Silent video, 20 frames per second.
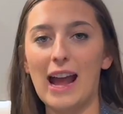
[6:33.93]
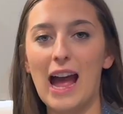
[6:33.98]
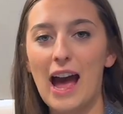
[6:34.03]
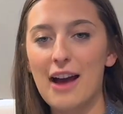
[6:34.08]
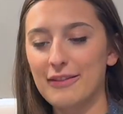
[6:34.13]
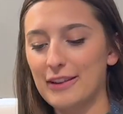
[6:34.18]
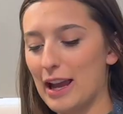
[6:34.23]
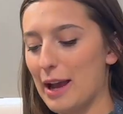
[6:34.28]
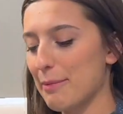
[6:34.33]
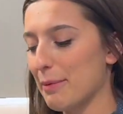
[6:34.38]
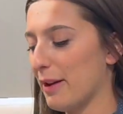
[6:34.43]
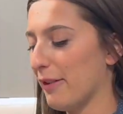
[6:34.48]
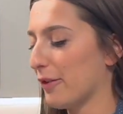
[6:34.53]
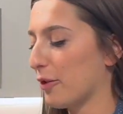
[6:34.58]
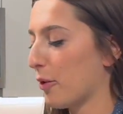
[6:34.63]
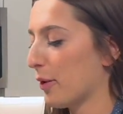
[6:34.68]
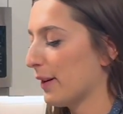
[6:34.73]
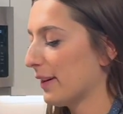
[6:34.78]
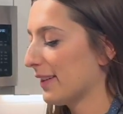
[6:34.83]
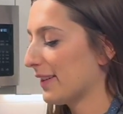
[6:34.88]
half cup of
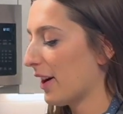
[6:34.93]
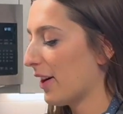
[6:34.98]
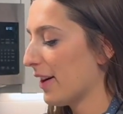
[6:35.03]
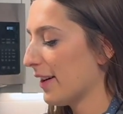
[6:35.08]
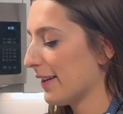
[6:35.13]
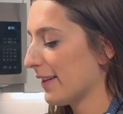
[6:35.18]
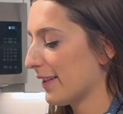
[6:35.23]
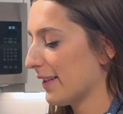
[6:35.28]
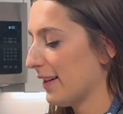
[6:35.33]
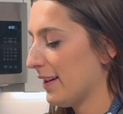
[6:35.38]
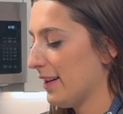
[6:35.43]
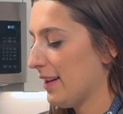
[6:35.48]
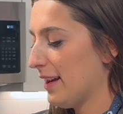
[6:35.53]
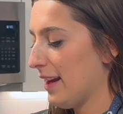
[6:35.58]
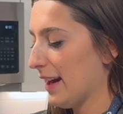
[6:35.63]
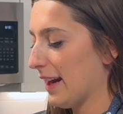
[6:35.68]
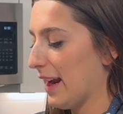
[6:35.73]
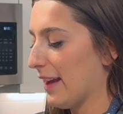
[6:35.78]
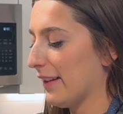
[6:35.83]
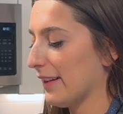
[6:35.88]
cornstarch.
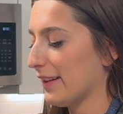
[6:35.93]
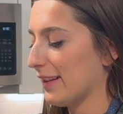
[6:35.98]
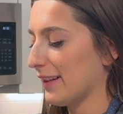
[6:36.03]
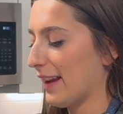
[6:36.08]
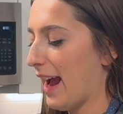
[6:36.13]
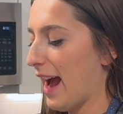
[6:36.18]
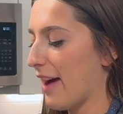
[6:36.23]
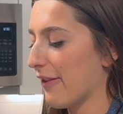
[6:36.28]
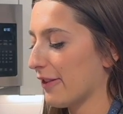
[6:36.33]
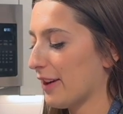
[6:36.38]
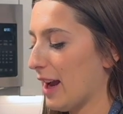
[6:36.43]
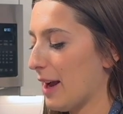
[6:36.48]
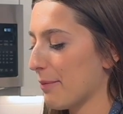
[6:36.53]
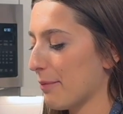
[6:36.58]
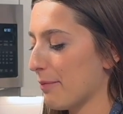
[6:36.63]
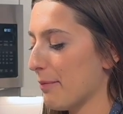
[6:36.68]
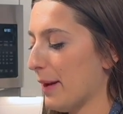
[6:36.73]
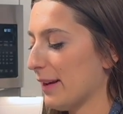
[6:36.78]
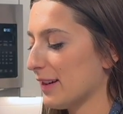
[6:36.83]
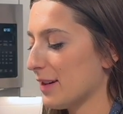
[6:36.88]
Again, this is a half cup
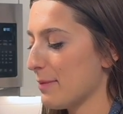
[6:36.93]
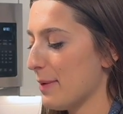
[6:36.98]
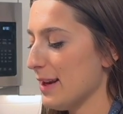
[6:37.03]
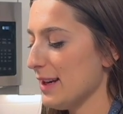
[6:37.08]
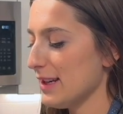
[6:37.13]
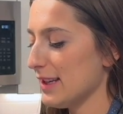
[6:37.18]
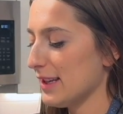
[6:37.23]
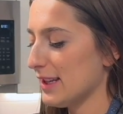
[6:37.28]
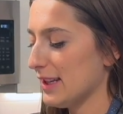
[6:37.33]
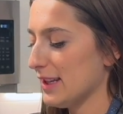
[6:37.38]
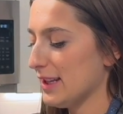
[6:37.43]
measurement.